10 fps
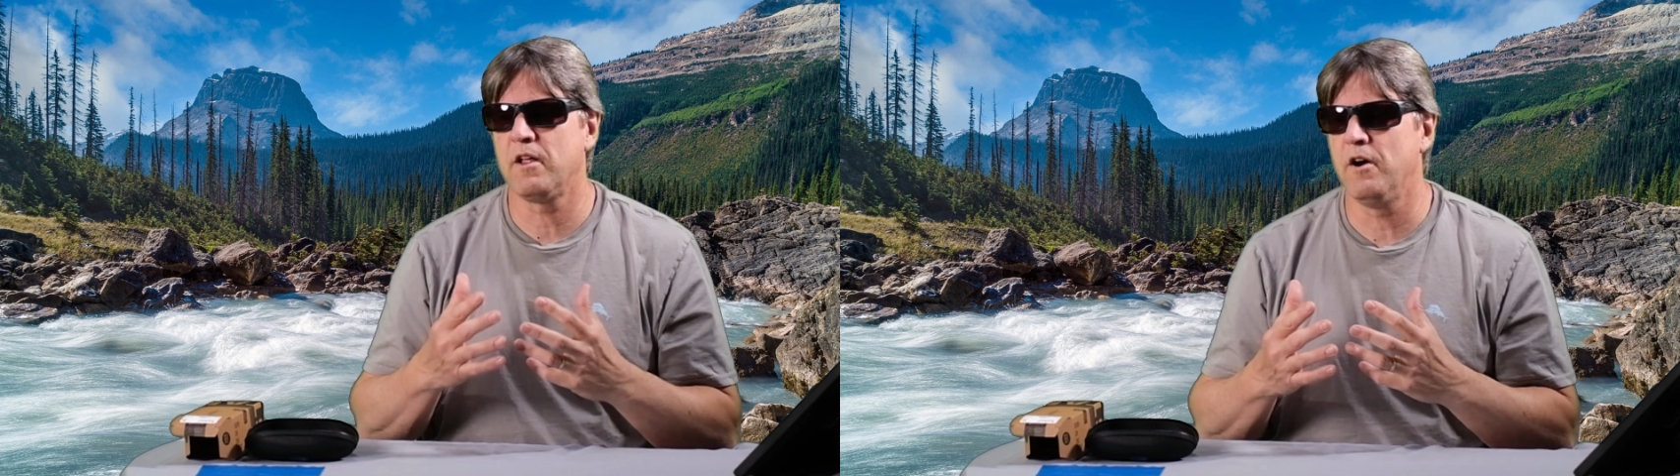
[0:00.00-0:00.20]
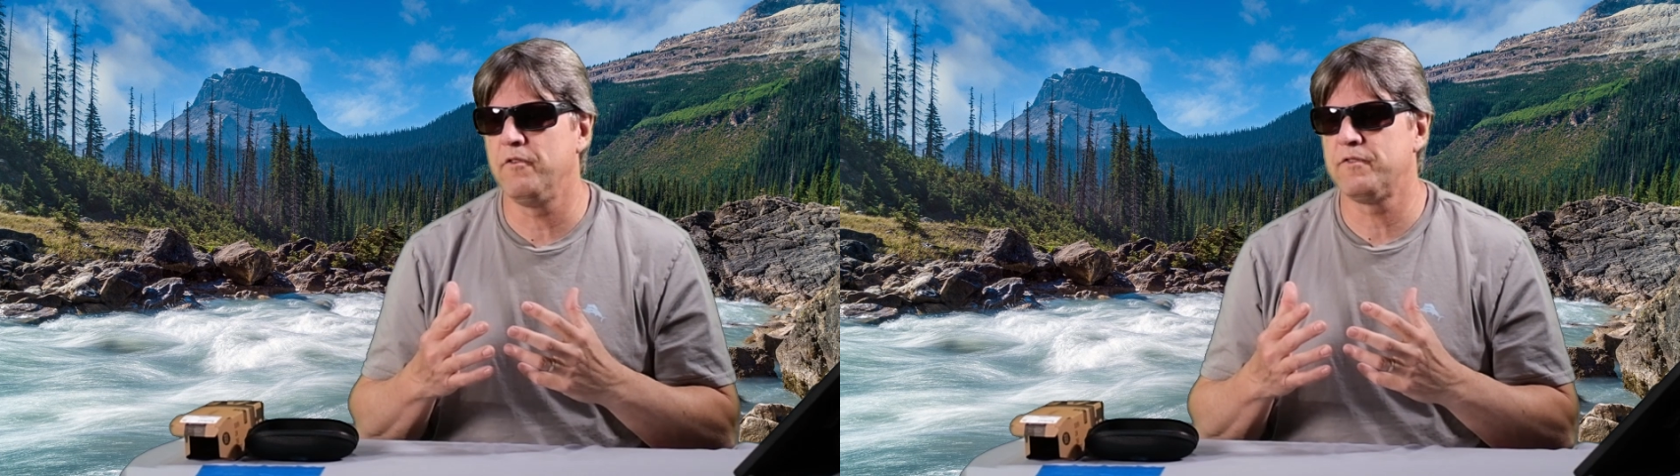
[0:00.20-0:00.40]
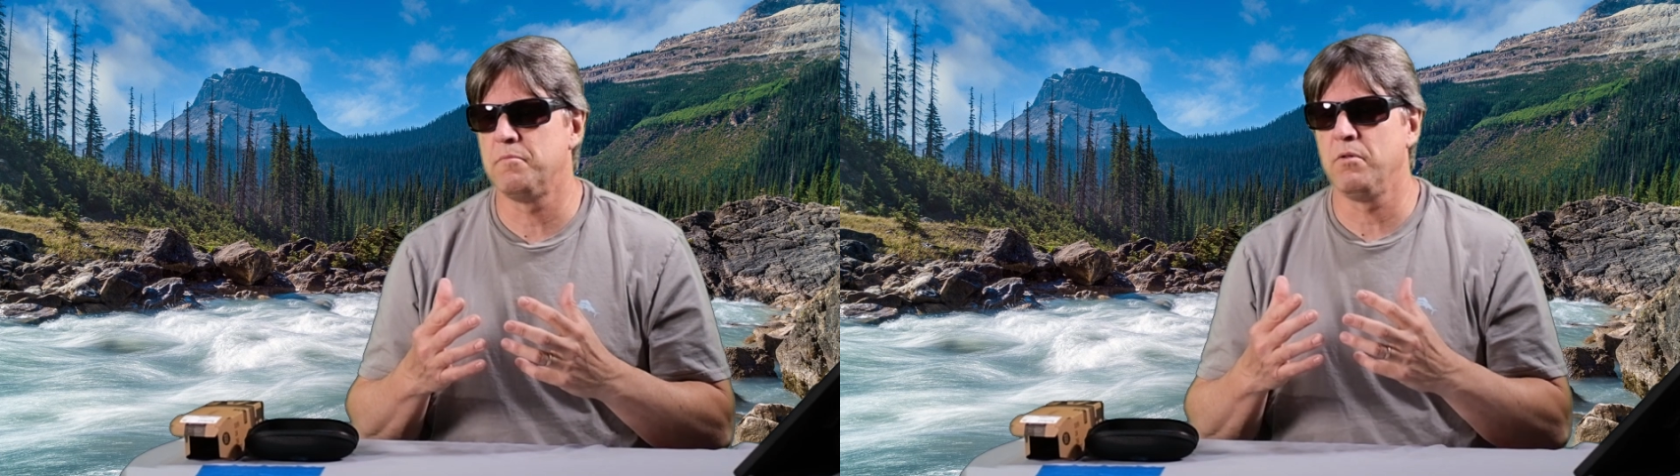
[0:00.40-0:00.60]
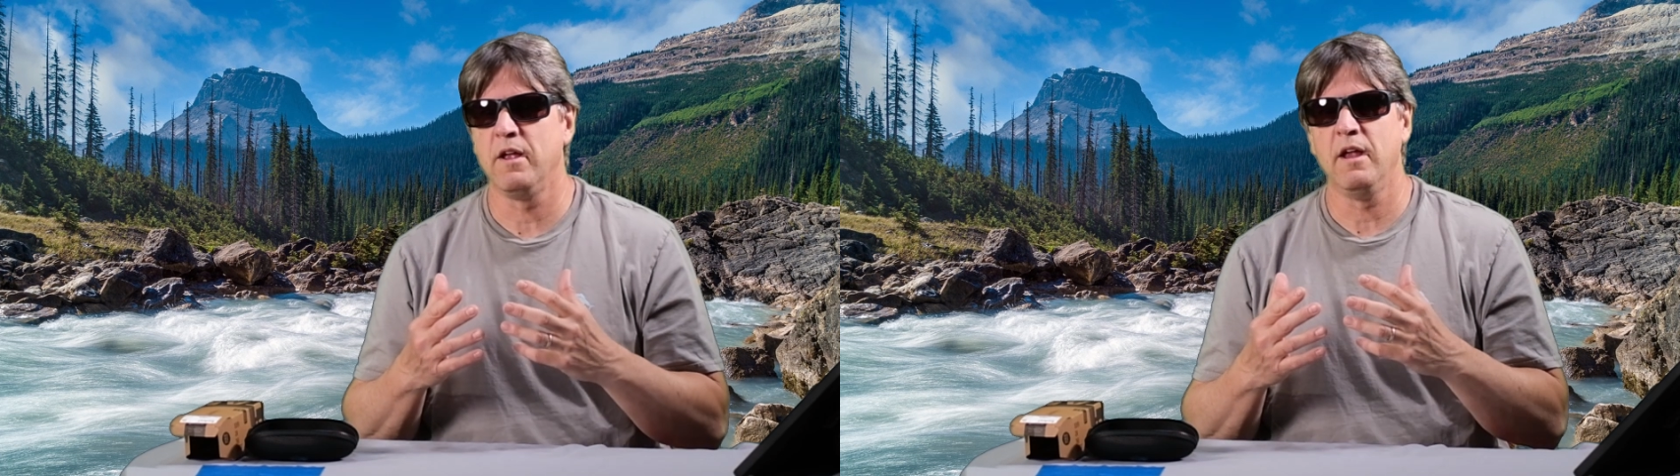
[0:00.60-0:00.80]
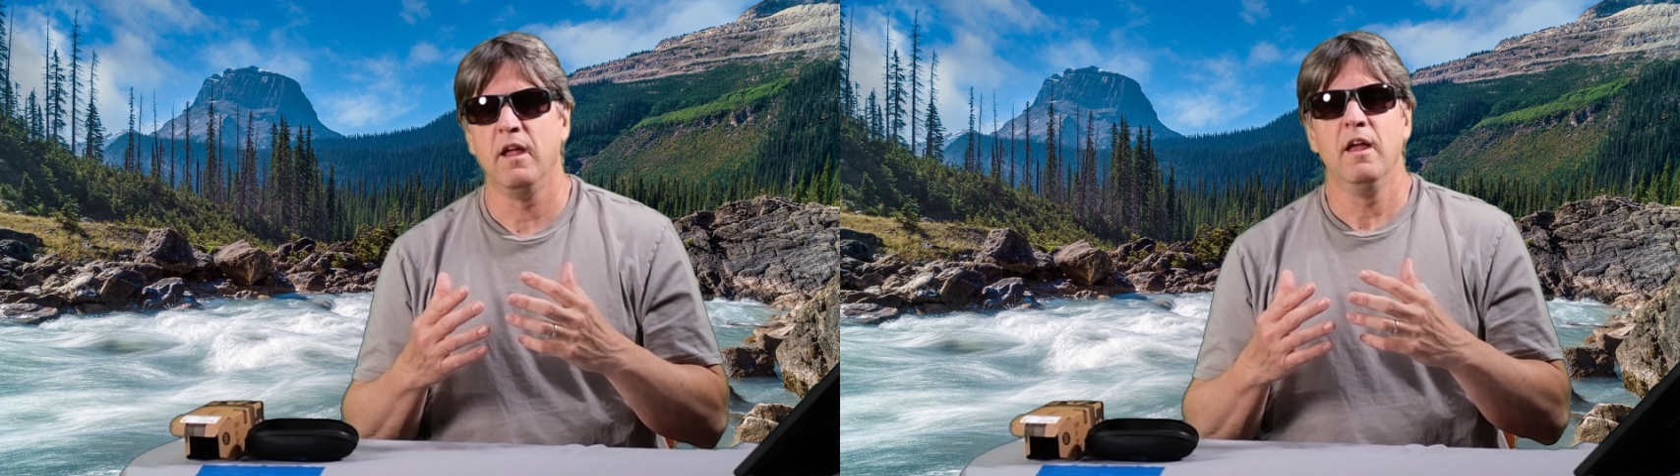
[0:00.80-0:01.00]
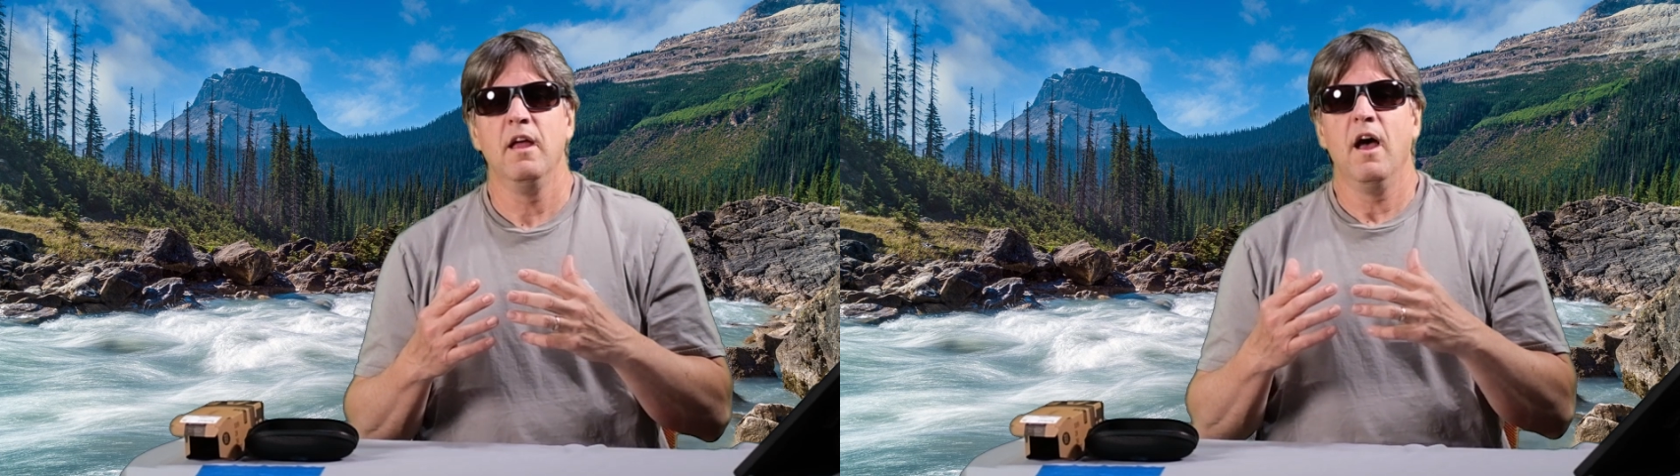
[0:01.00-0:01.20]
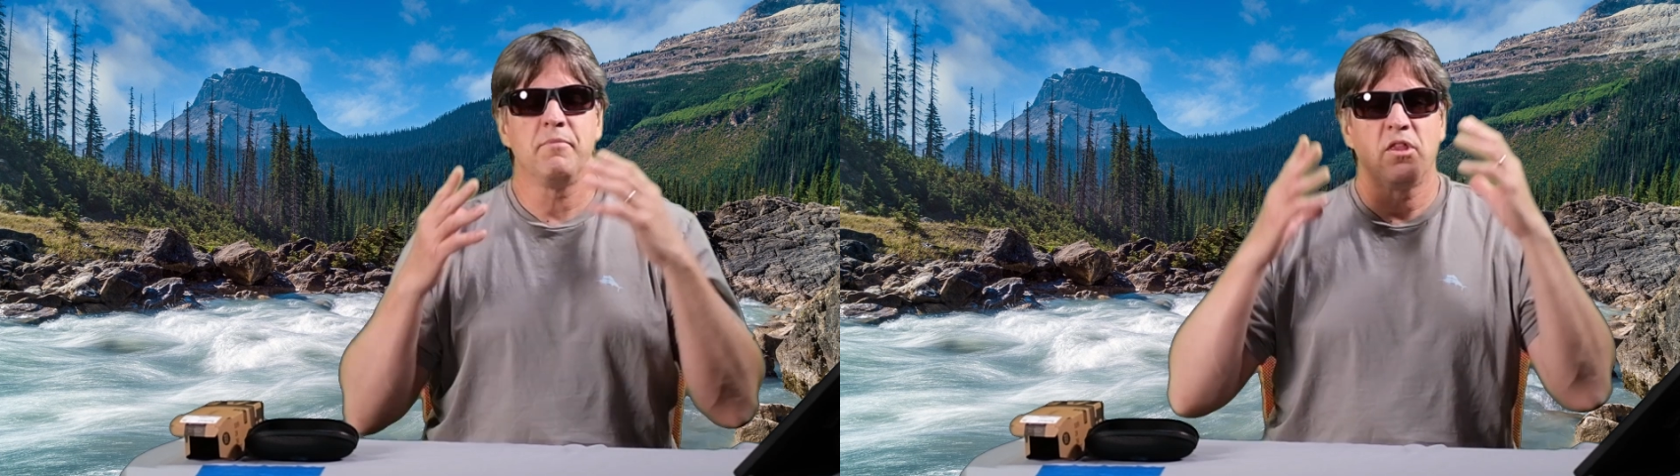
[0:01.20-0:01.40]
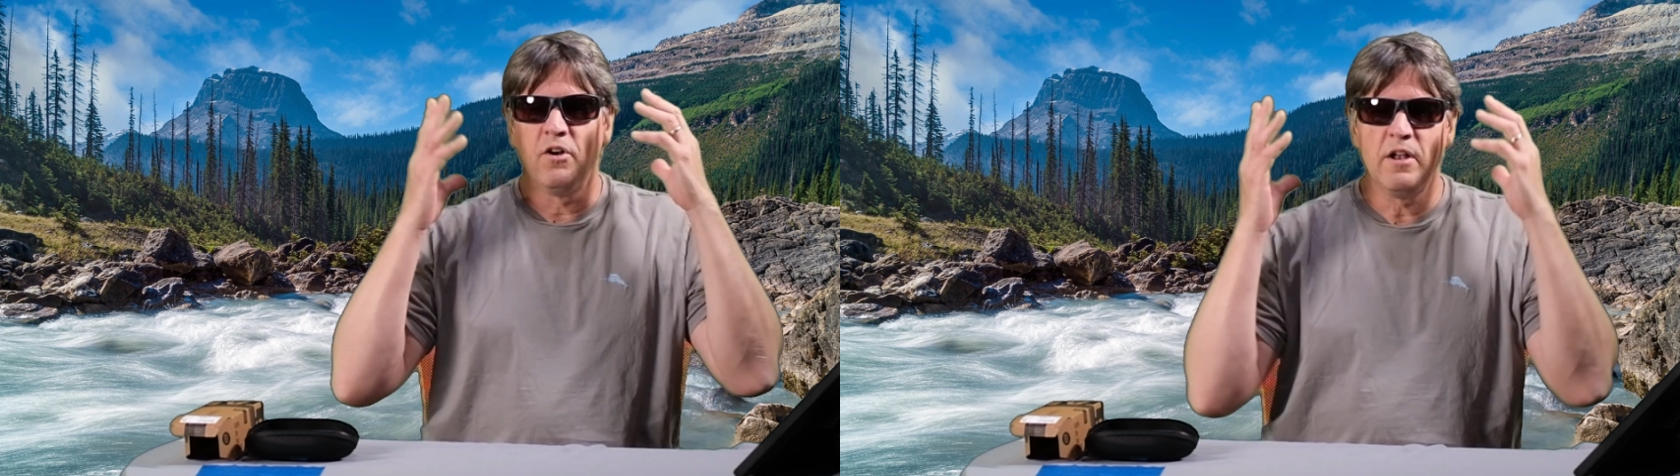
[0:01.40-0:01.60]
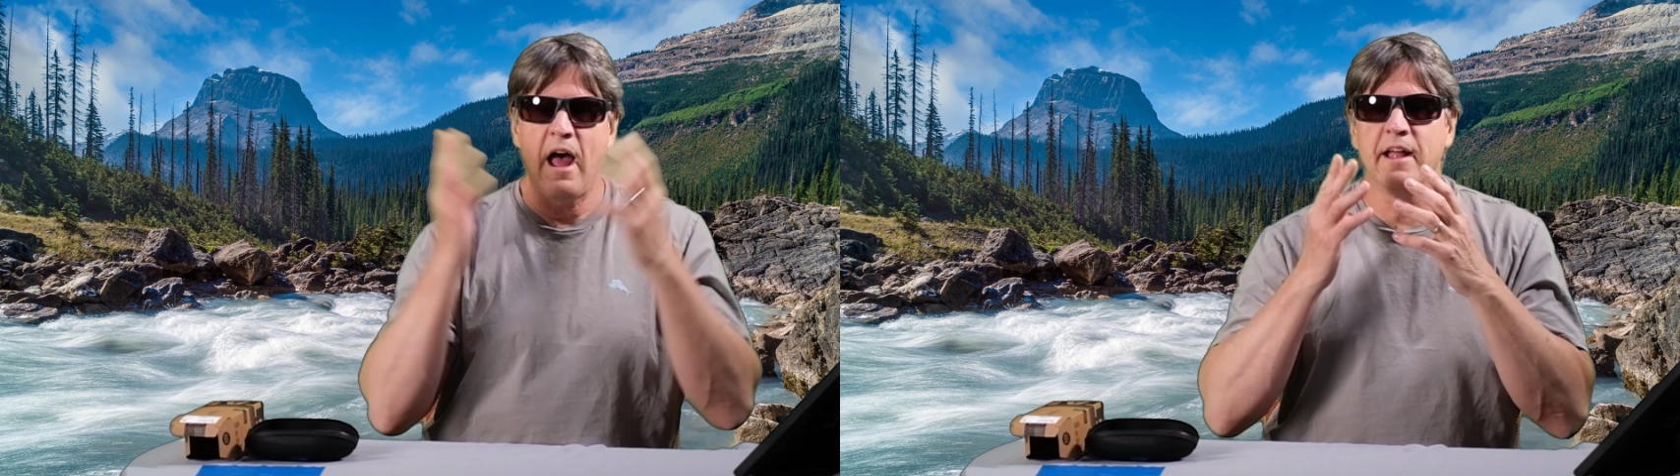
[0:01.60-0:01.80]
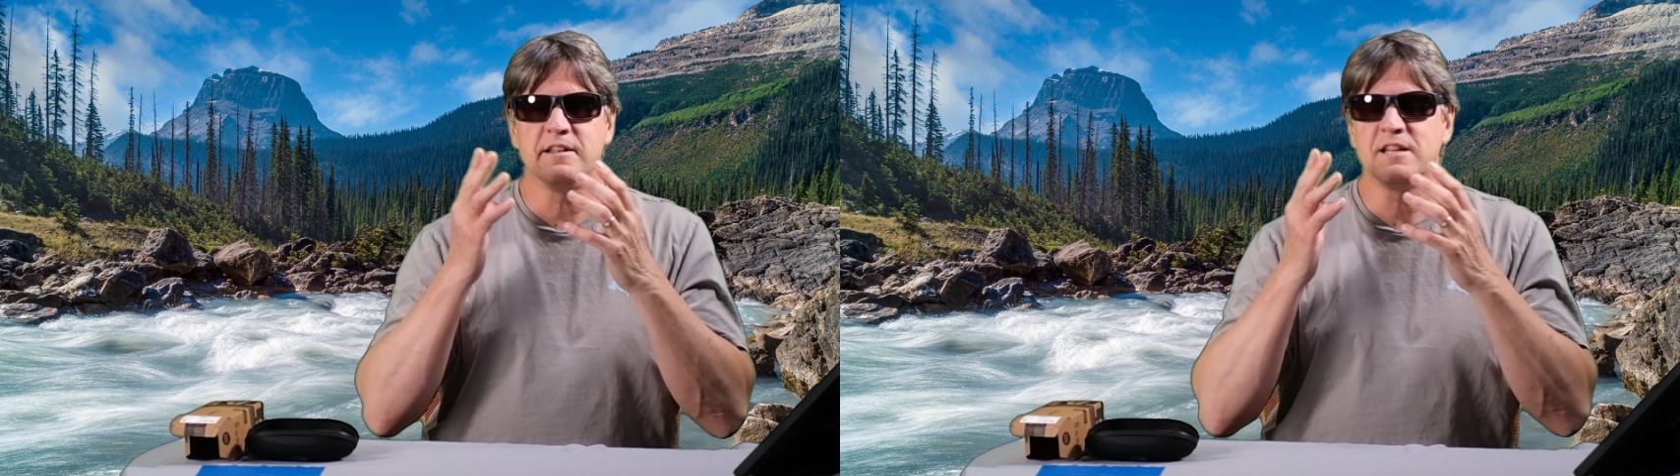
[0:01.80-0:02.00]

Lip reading: comfortably. They're not